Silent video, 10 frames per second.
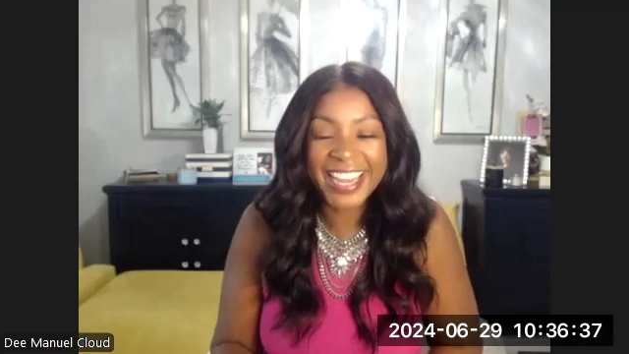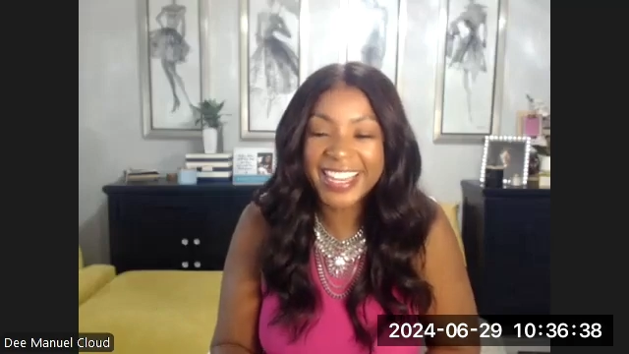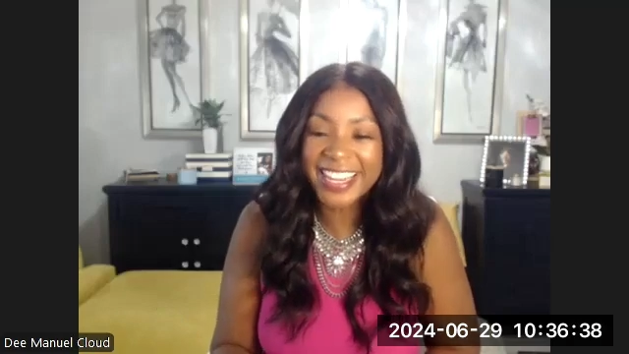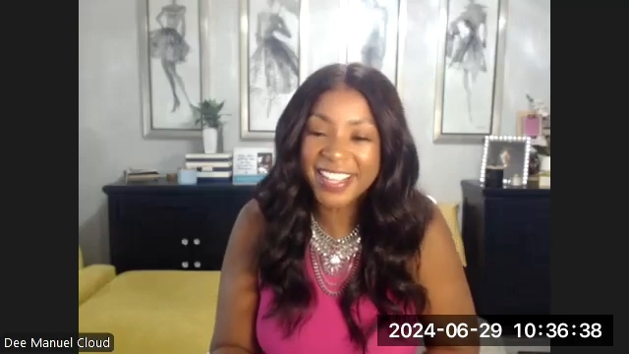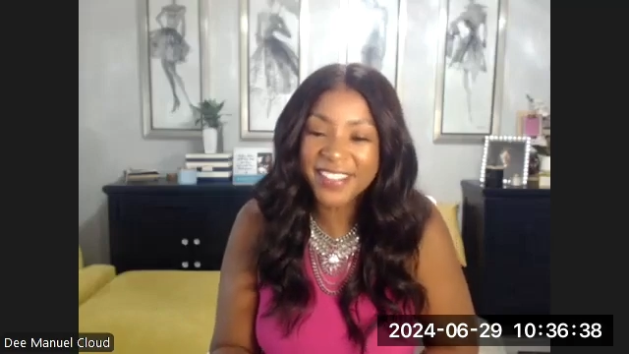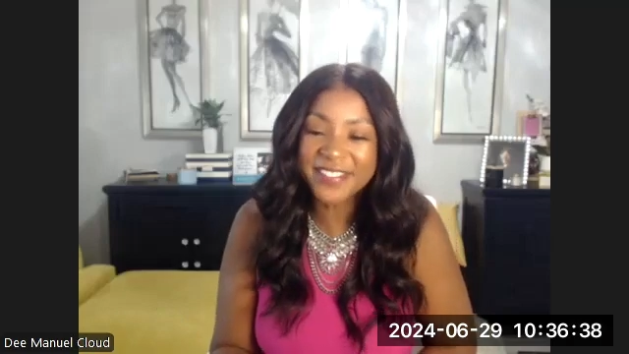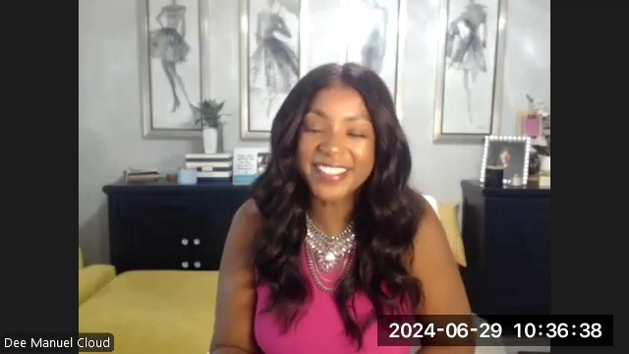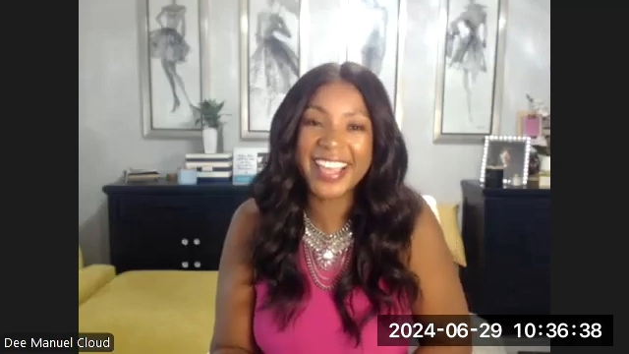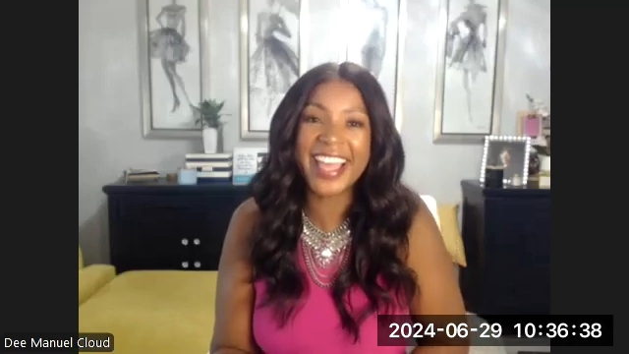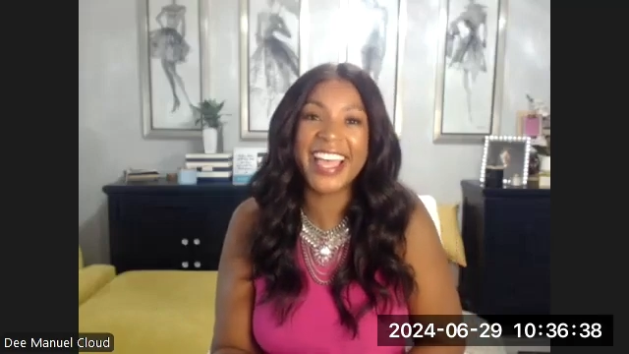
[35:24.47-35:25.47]
I
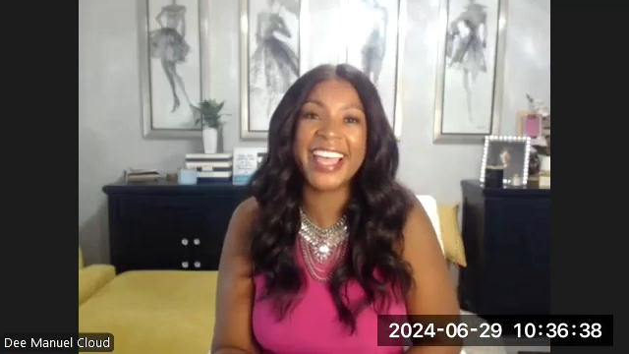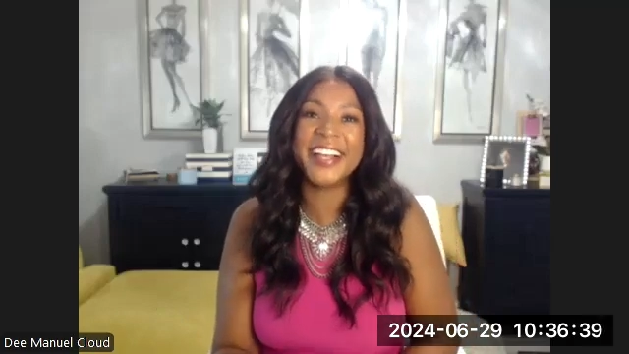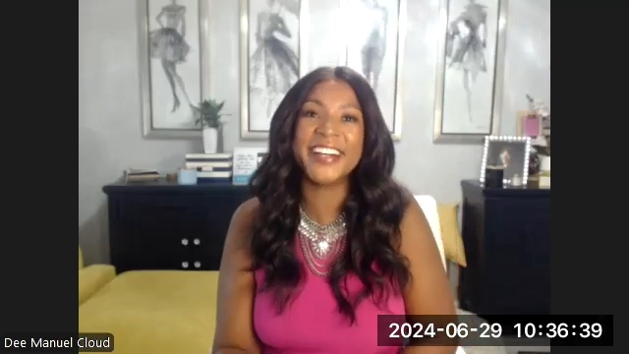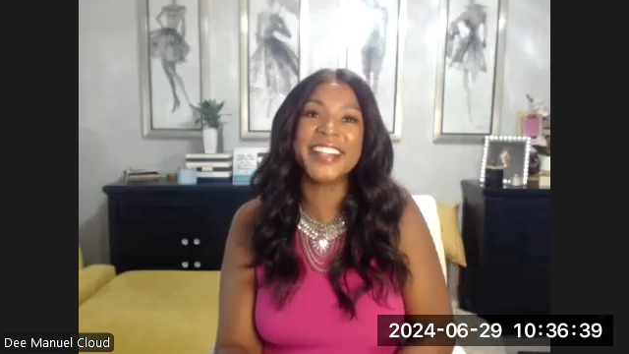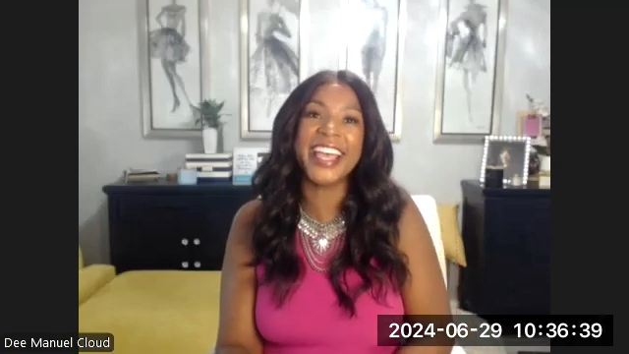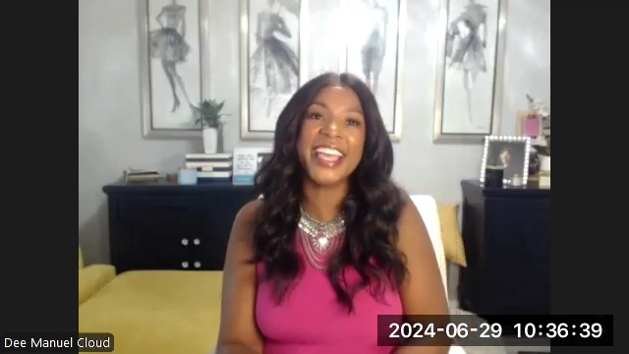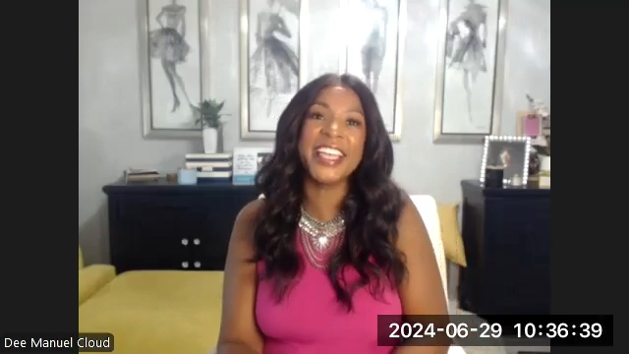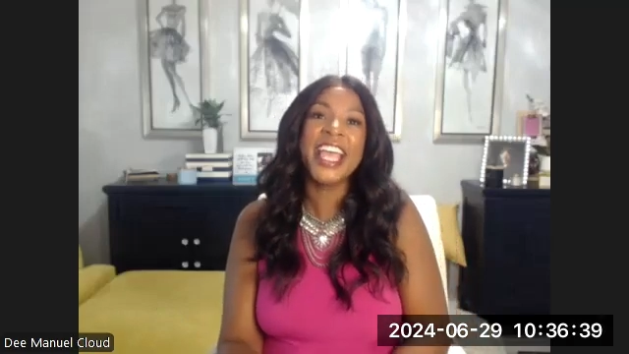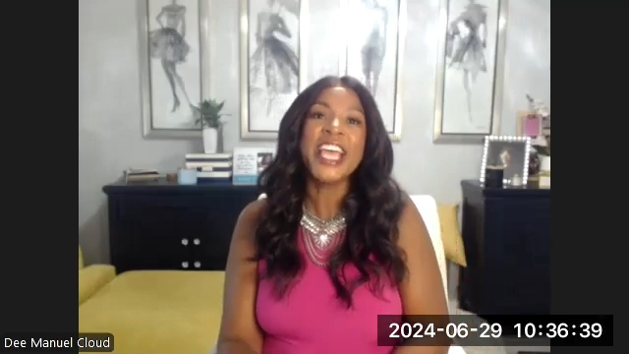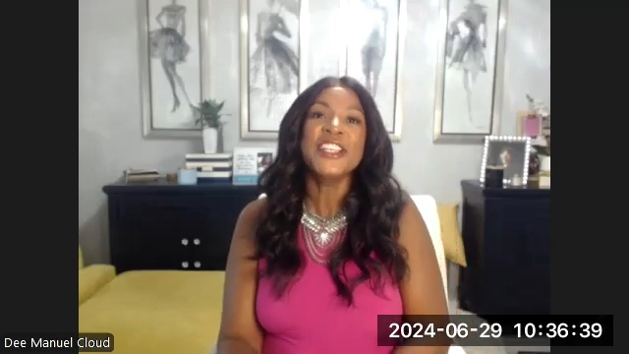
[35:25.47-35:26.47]
love that.
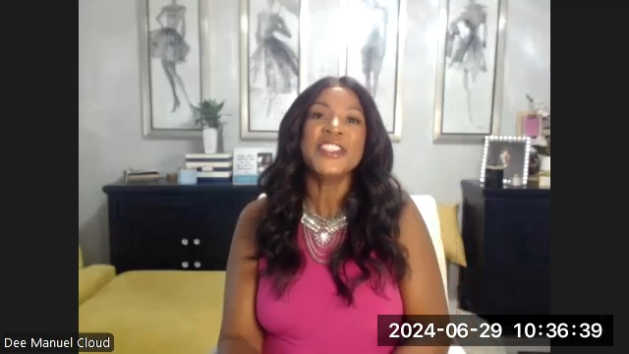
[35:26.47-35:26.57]
Okay.